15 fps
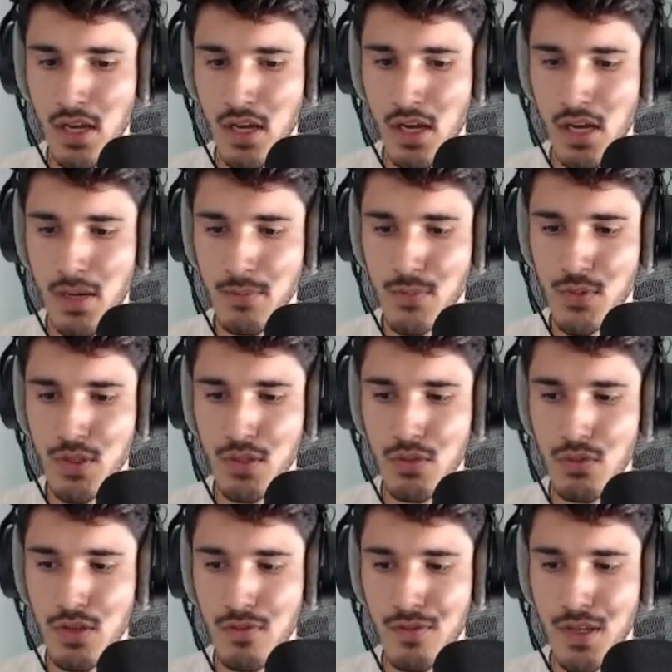Um, so you can
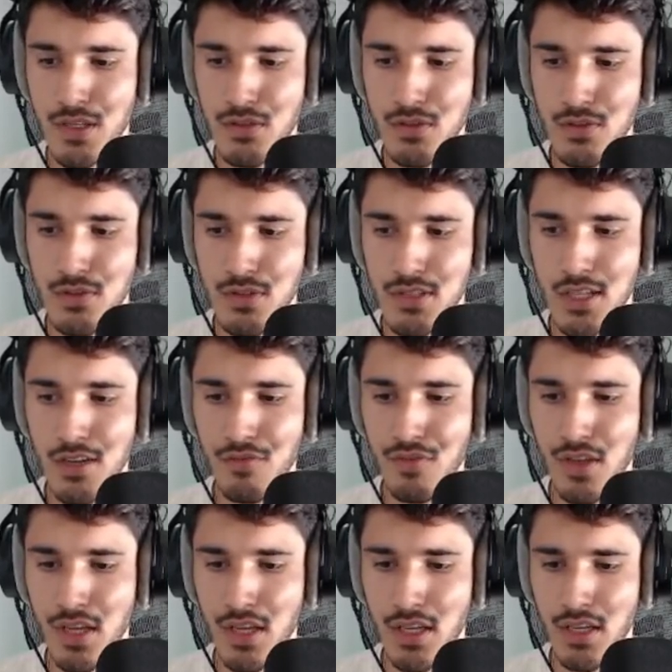do evasion to yourself
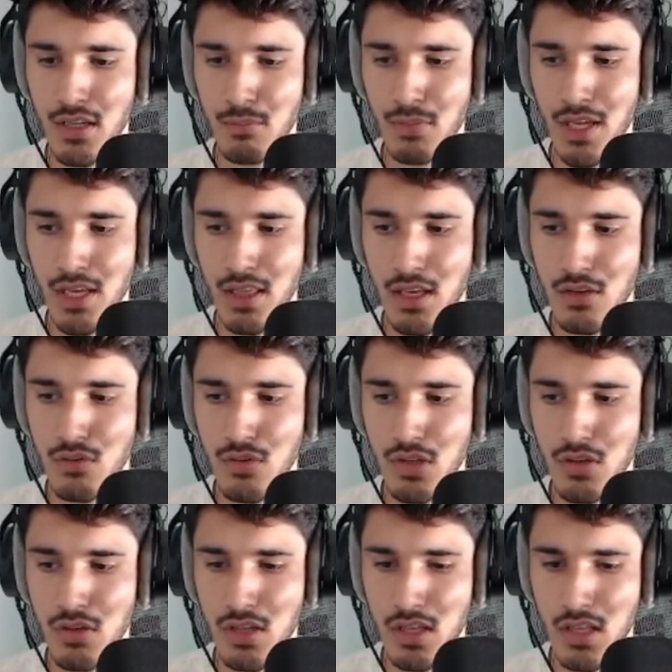and apply the three
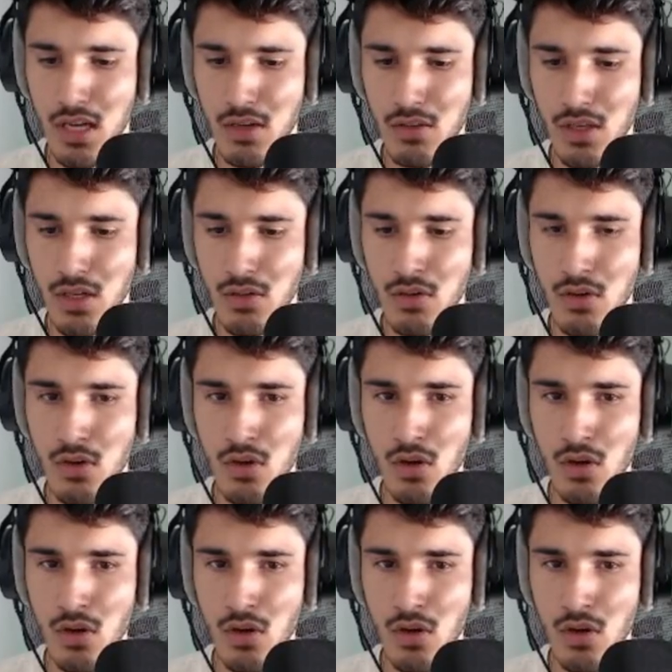turn death countdown.